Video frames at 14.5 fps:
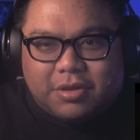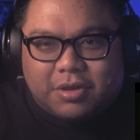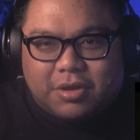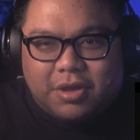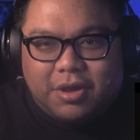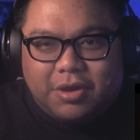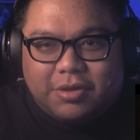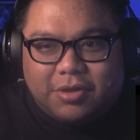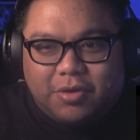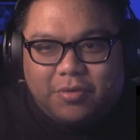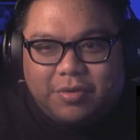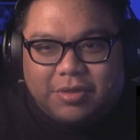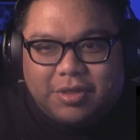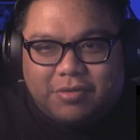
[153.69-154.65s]
Kong's
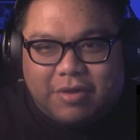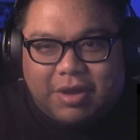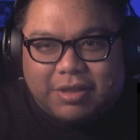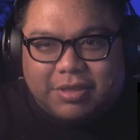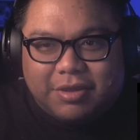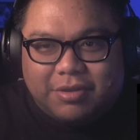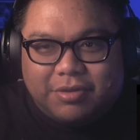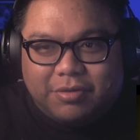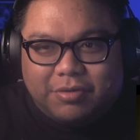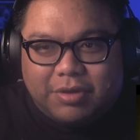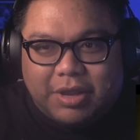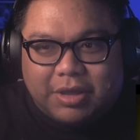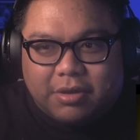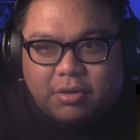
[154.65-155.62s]
always attracted to
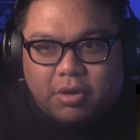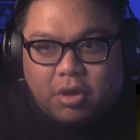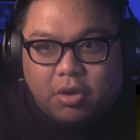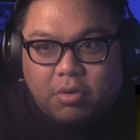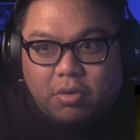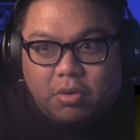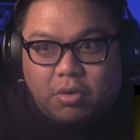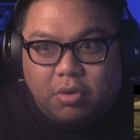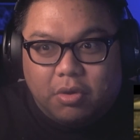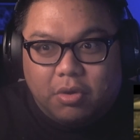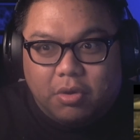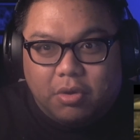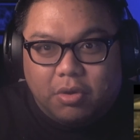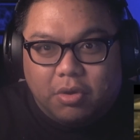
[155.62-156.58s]
like oh
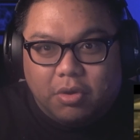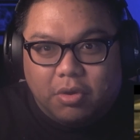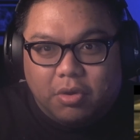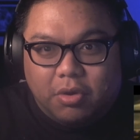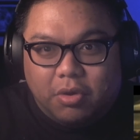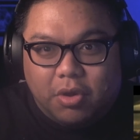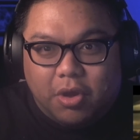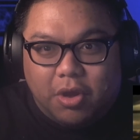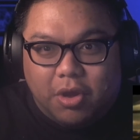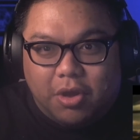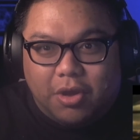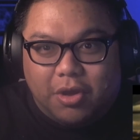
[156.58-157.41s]
oh